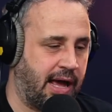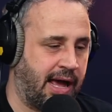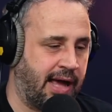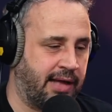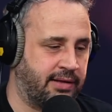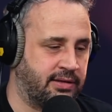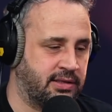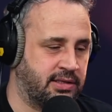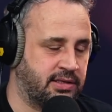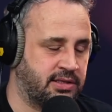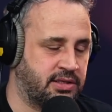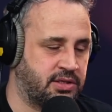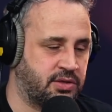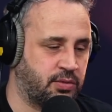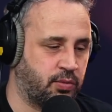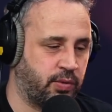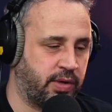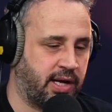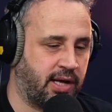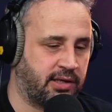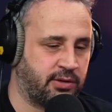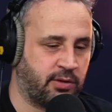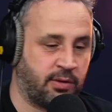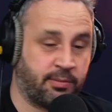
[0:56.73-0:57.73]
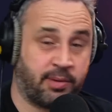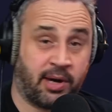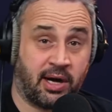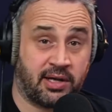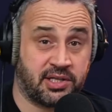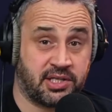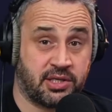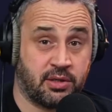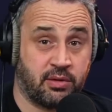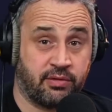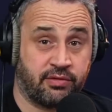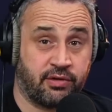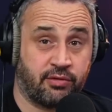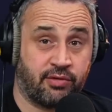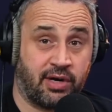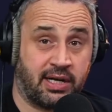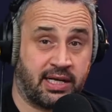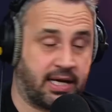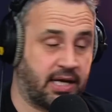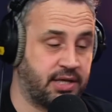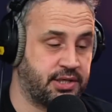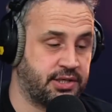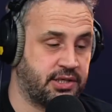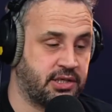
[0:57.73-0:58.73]
And we are doing part two of the
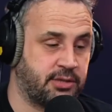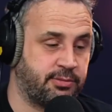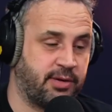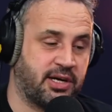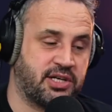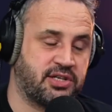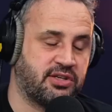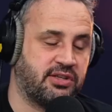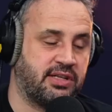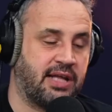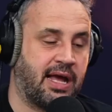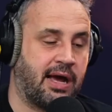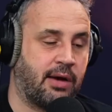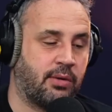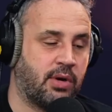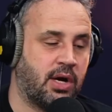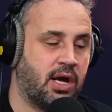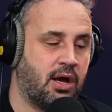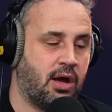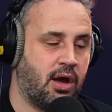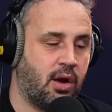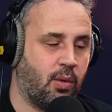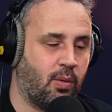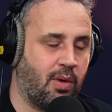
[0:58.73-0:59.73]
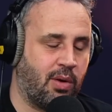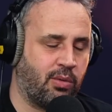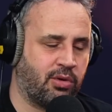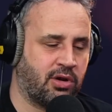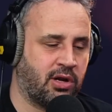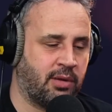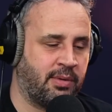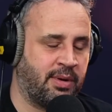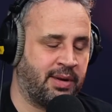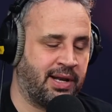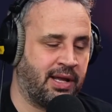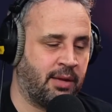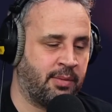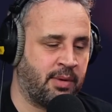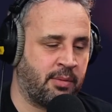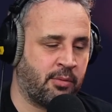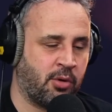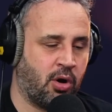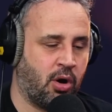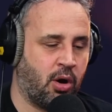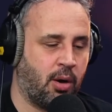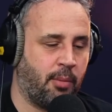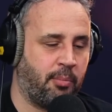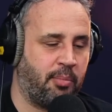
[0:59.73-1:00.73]
relegation special now, where we're going to be a little bit
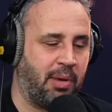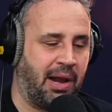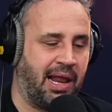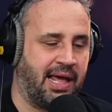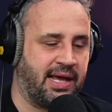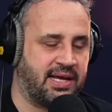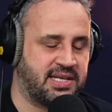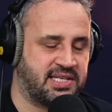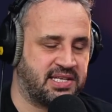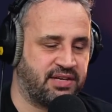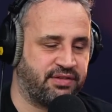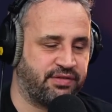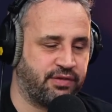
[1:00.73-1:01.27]
more playersy